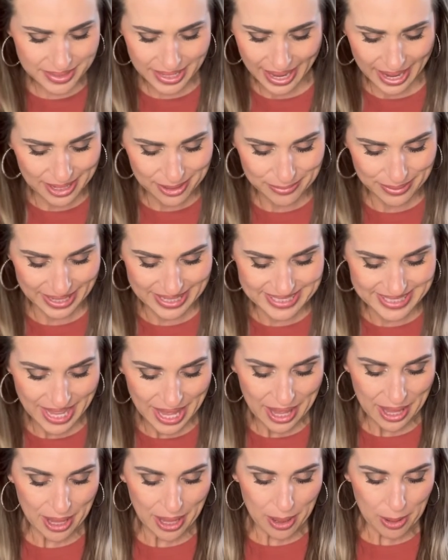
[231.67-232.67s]
Anyways,
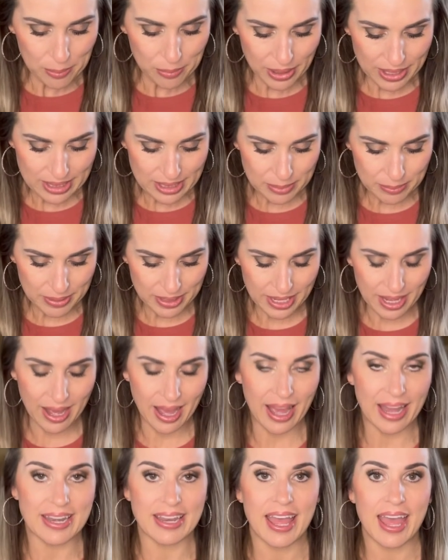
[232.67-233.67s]
praline
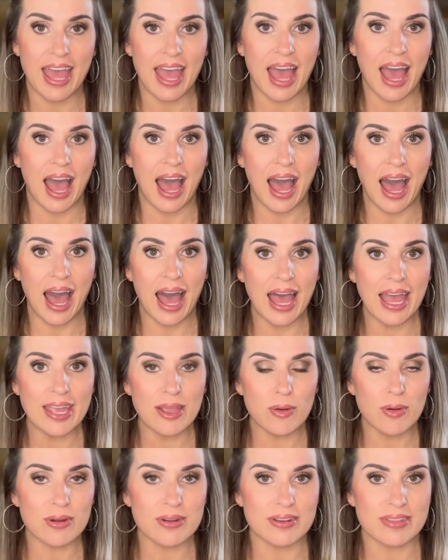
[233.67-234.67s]
pecan. I
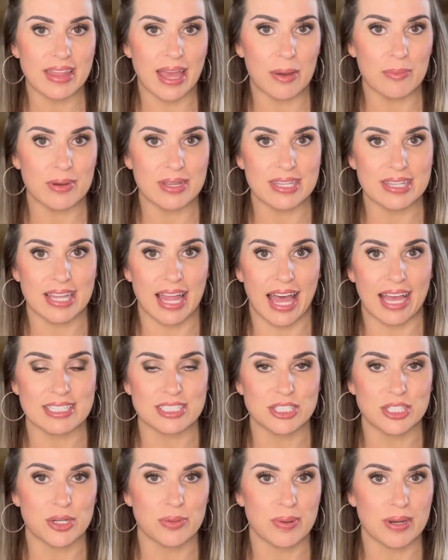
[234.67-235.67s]
ordered that one
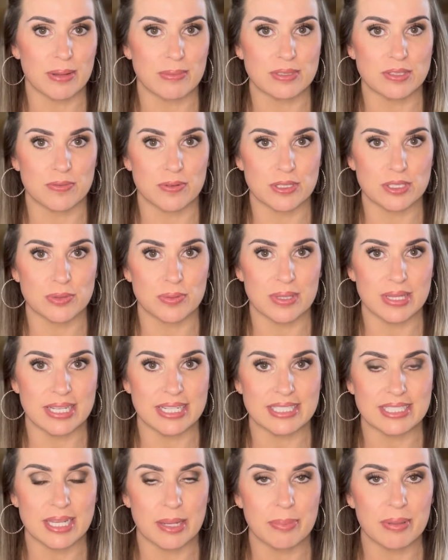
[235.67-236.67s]
last year when it was first
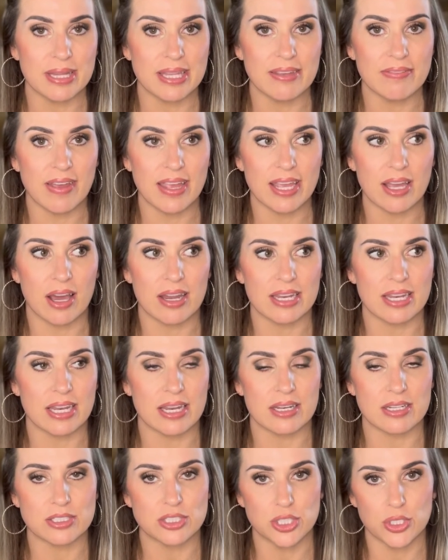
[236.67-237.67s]
released. I believe I got it
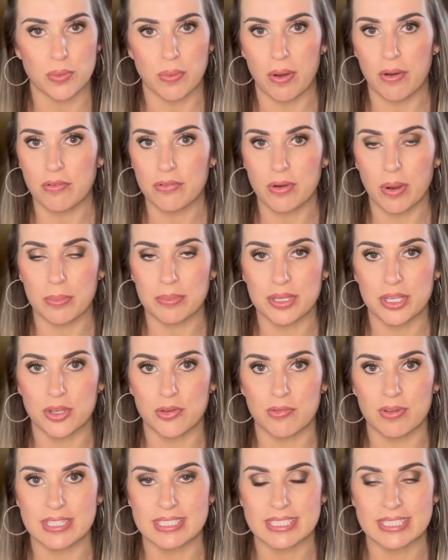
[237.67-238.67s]
in a duo from
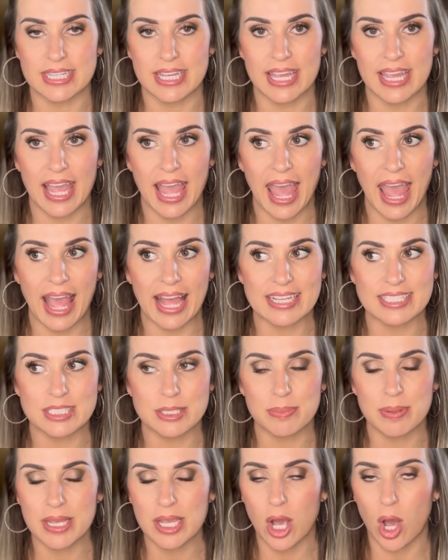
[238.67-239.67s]
QVC. And to be